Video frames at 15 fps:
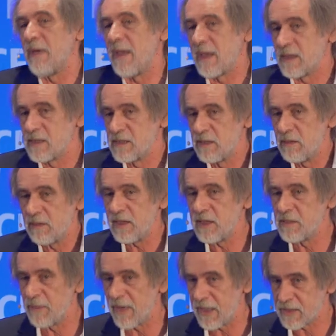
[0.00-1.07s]
banks. Who
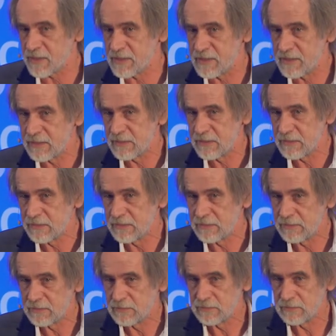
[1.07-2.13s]
needs banks?
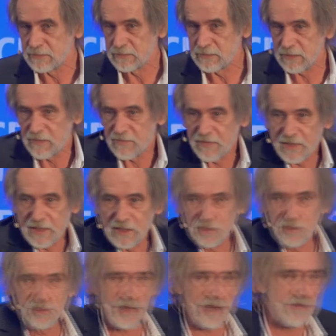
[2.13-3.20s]
If we can
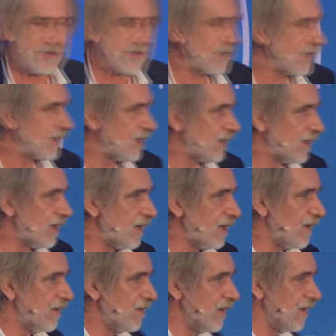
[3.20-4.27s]
do everything uh,
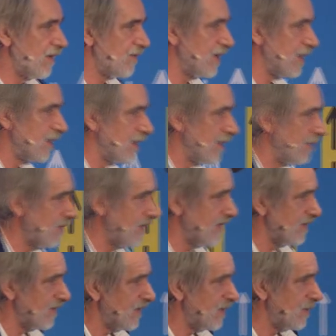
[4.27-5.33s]
uh with, uh, with,
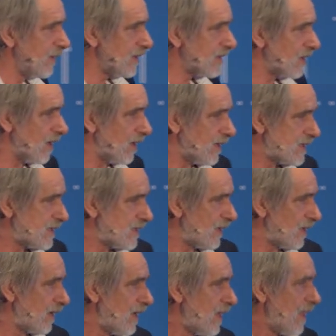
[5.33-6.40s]
with bitcoins,
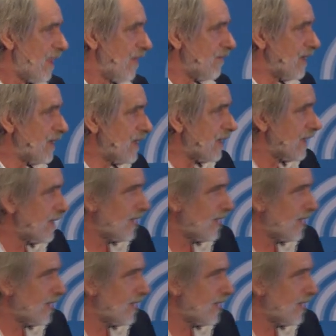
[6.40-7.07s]
so we can